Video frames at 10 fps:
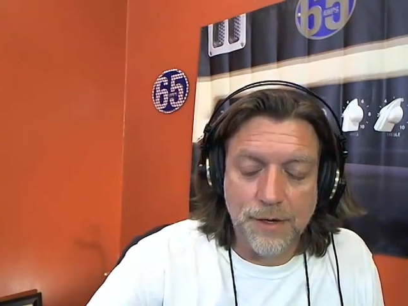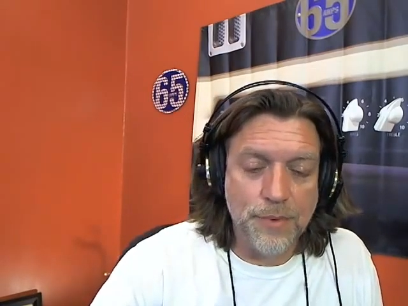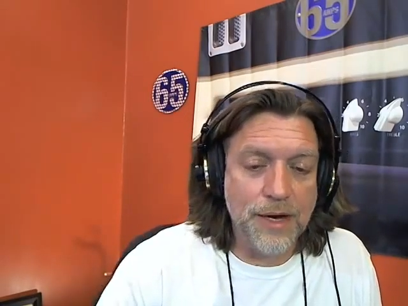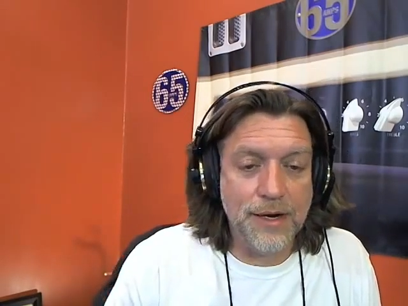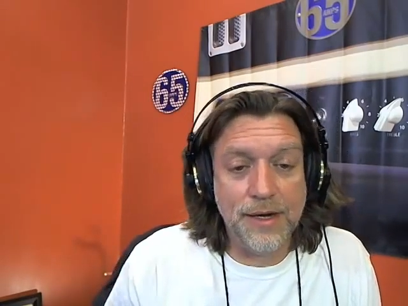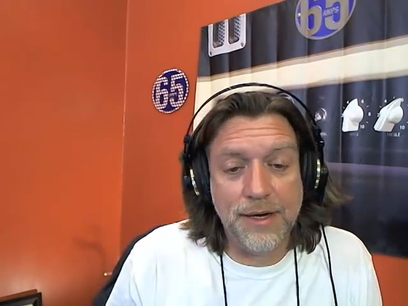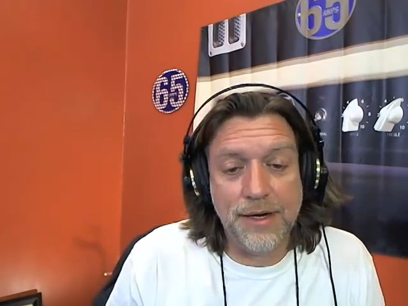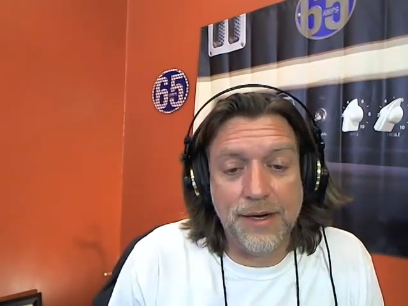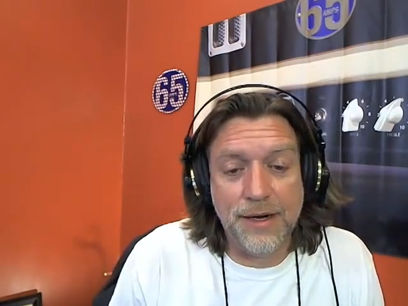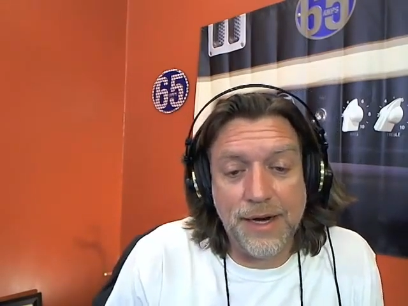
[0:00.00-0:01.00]
But
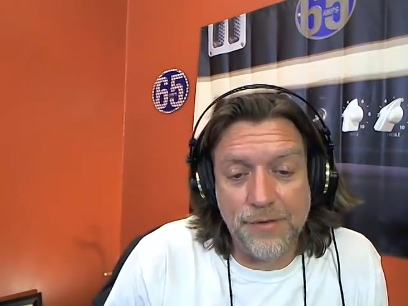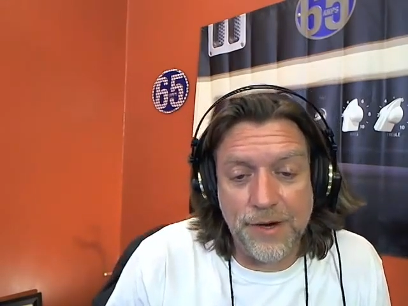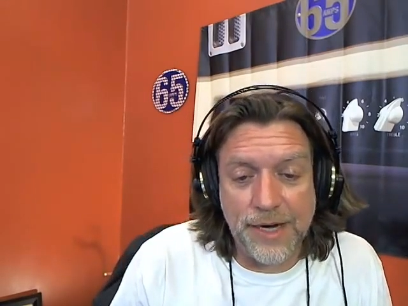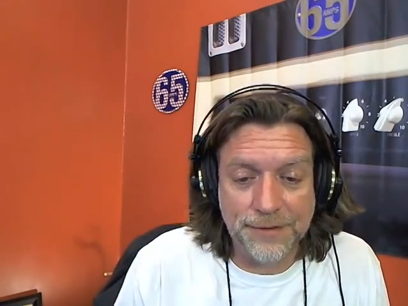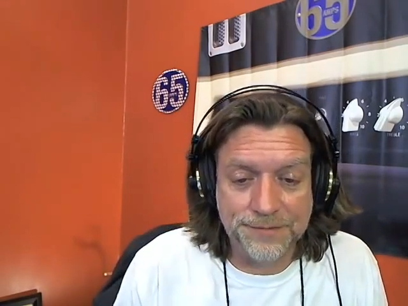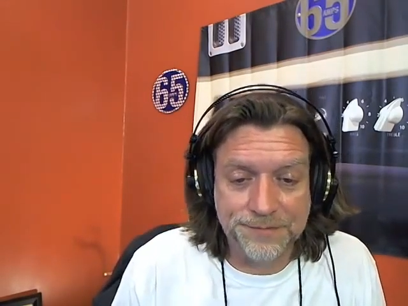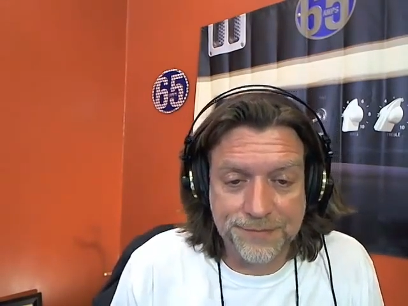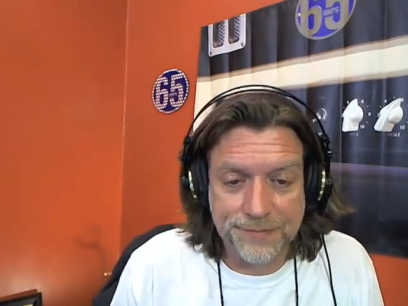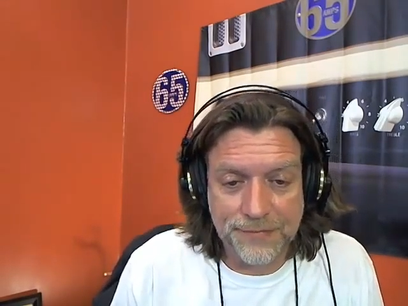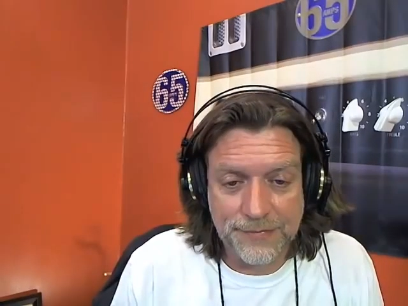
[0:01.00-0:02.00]
anyway,
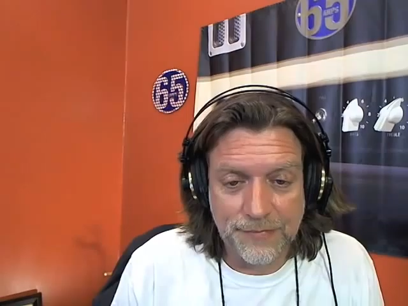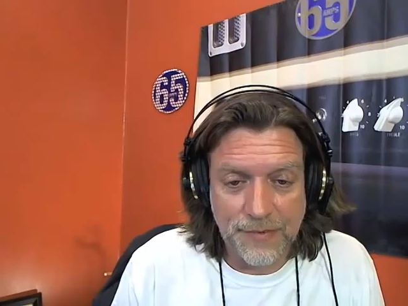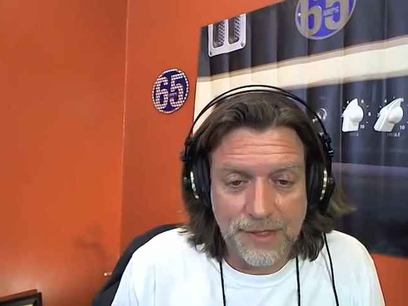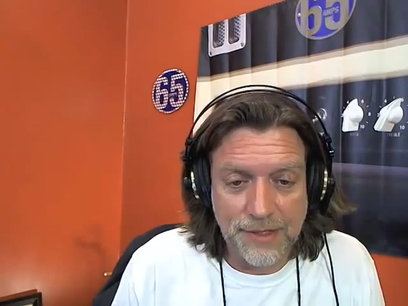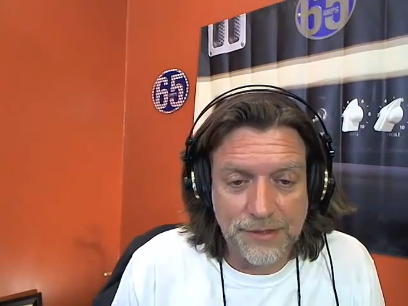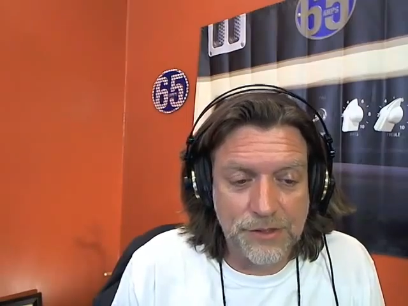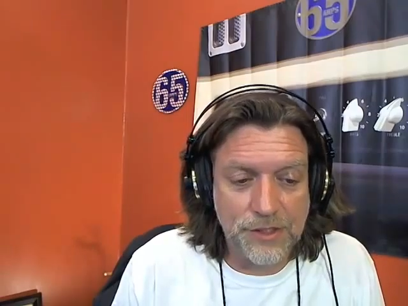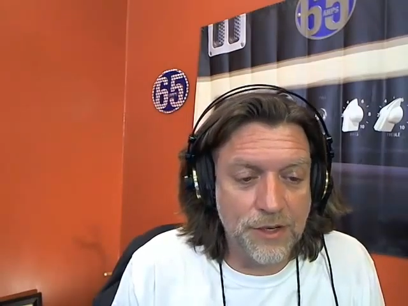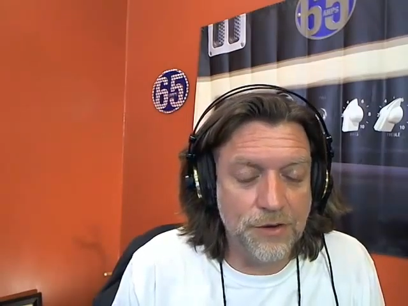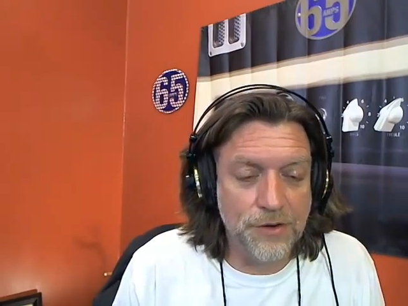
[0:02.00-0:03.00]

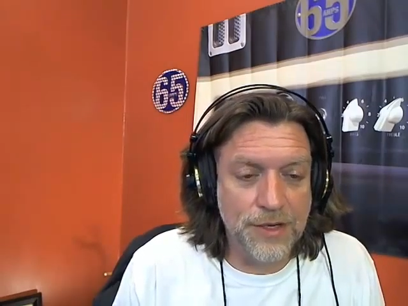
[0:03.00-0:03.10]
so